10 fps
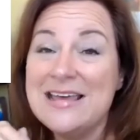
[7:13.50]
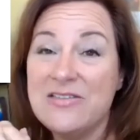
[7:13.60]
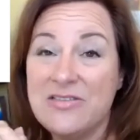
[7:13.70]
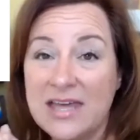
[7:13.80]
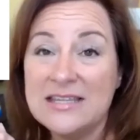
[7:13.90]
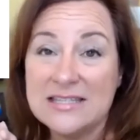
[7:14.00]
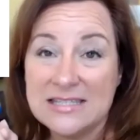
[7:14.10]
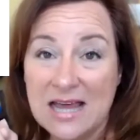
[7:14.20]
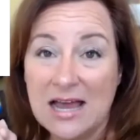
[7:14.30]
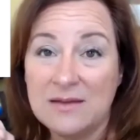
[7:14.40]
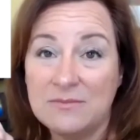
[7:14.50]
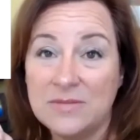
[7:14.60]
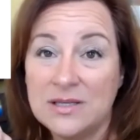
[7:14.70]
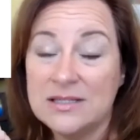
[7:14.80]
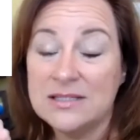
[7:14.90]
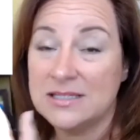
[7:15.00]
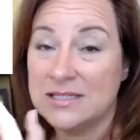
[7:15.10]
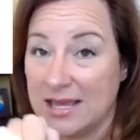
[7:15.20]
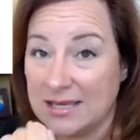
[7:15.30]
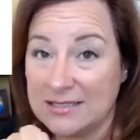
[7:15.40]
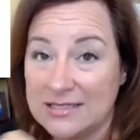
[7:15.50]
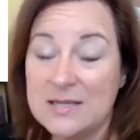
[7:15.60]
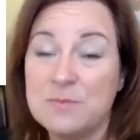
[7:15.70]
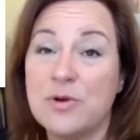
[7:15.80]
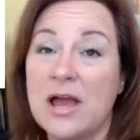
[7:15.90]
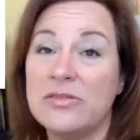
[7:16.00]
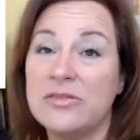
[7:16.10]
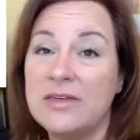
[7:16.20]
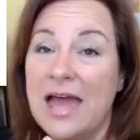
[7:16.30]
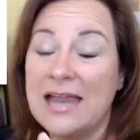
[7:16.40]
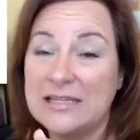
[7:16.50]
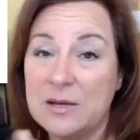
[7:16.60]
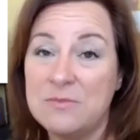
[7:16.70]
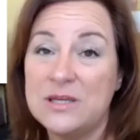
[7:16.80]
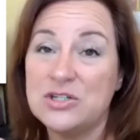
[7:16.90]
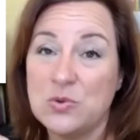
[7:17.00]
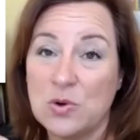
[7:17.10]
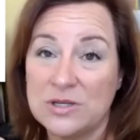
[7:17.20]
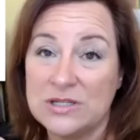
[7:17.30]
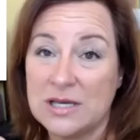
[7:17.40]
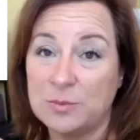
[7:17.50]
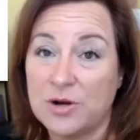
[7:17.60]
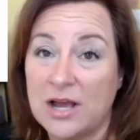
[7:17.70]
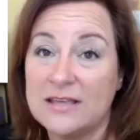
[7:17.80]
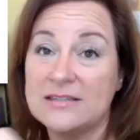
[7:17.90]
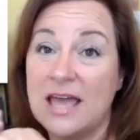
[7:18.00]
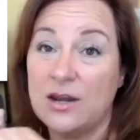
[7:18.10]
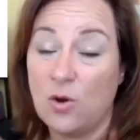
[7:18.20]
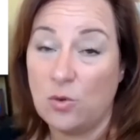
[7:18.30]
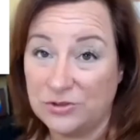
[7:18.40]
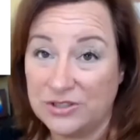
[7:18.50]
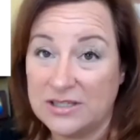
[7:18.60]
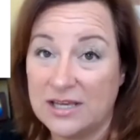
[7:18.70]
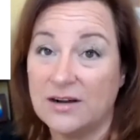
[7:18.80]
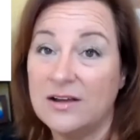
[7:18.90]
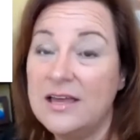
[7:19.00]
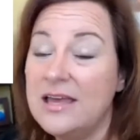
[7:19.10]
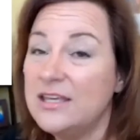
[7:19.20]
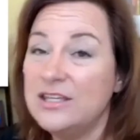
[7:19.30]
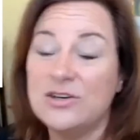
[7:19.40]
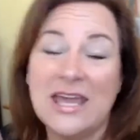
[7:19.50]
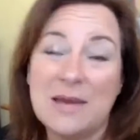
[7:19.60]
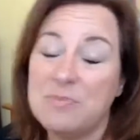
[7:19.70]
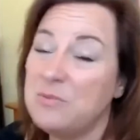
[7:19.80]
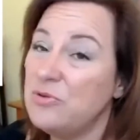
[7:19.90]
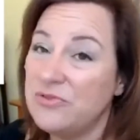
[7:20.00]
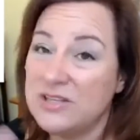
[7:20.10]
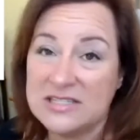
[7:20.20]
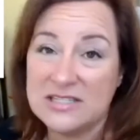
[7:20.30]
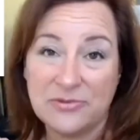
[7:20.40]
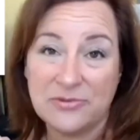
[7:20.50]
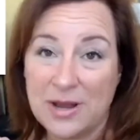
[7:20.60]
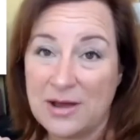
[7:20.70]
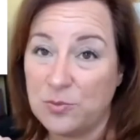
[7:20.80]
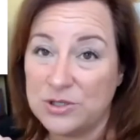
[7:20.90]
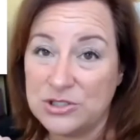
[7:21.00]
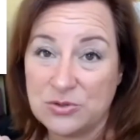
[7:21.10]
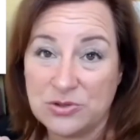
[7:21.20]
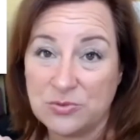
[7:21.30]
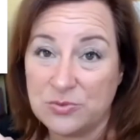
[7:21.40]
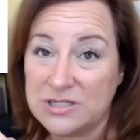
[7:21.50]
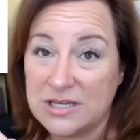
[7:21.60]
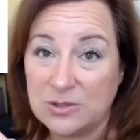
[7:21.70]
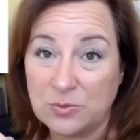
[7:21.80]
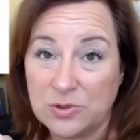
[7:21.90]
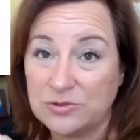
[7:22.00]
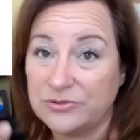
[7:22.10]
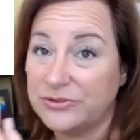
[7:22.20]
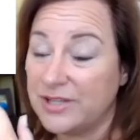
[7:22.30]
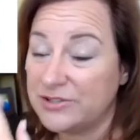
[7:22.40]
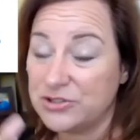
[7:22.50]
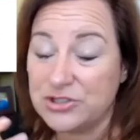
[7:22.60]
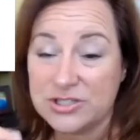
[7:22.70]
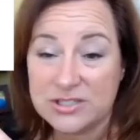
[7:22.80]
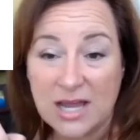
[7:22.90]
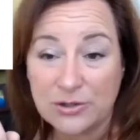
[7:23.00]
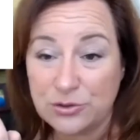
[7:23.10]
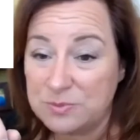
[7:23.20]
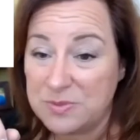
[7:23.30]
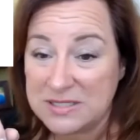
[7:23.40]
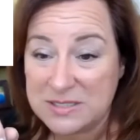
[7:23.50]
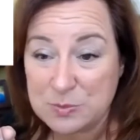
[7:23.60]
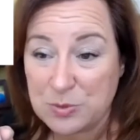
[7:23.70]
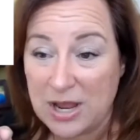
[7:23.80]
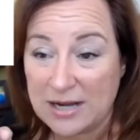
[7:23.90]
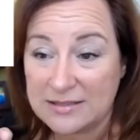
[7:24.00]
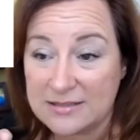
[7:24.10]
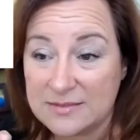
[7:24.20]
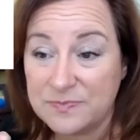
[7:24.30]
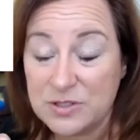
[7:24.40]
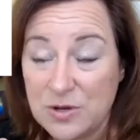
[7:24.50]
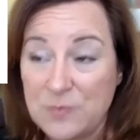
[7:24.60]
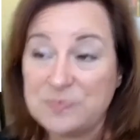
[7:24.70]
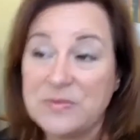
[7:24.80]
then it's time to take a deep breath and commit to a retail price and hold it there. You can't be moving stuff around once you're in the retail world. That's just not good business practice. So